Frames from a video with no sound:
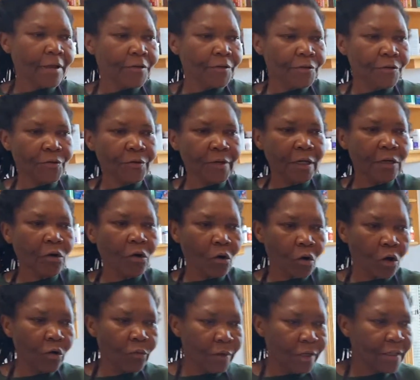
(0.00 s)
you can
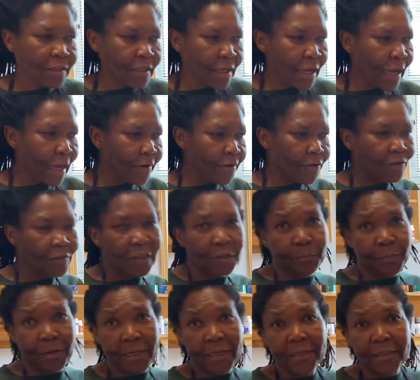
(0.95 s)
always add your
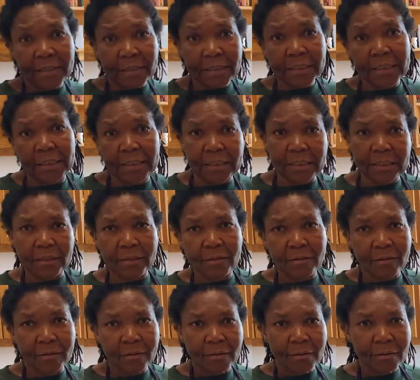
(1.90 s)
spices.
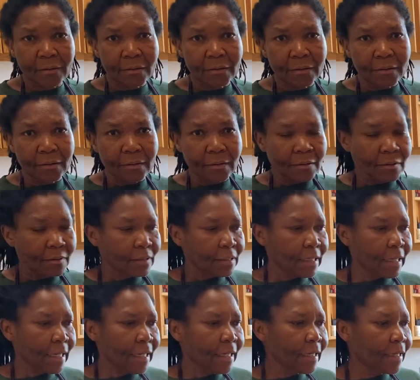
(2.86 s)

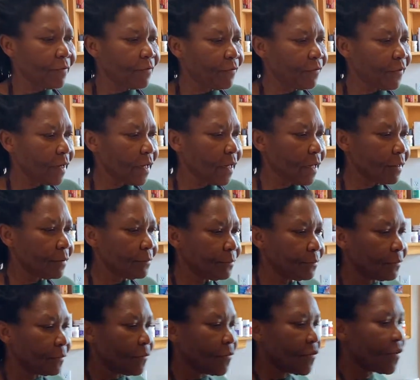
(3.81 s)
Like if,
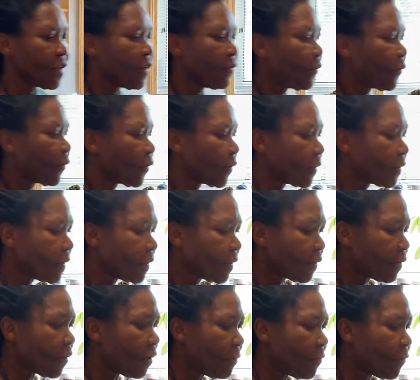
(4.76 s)
say for
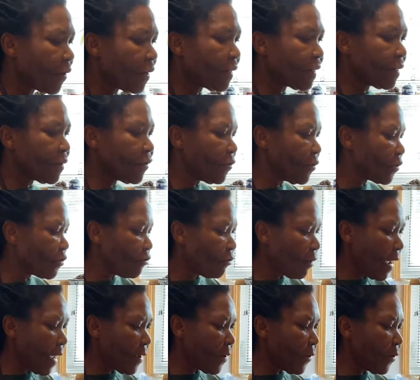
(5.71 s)
some reason you try